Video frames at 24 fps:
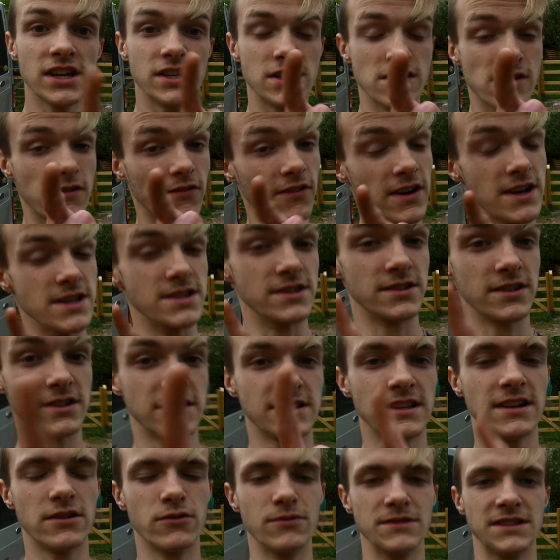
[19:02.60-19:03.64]
to your friends, because
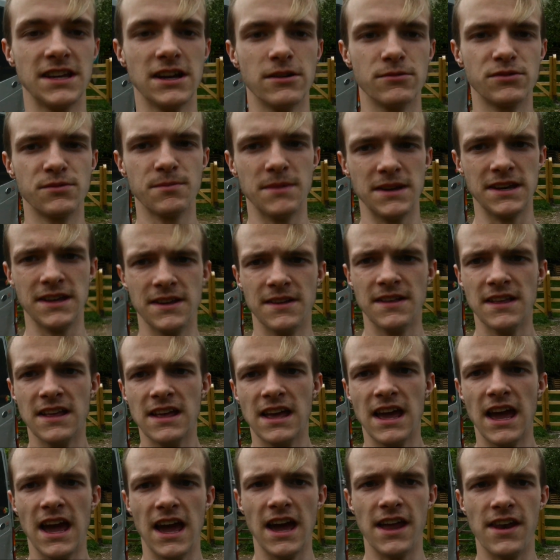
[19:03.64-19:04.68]
that always helps me.
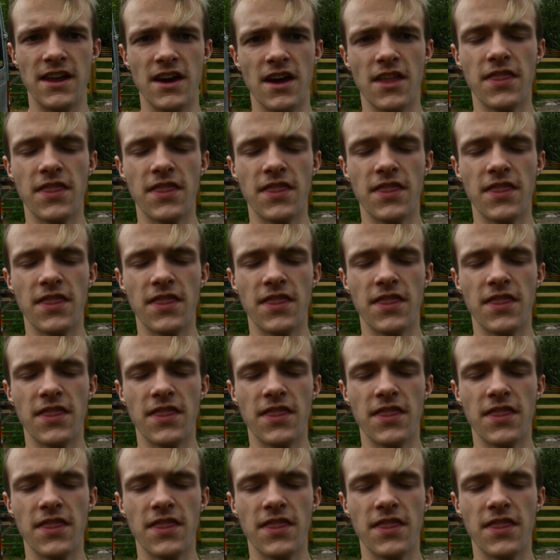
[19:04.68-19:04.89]
And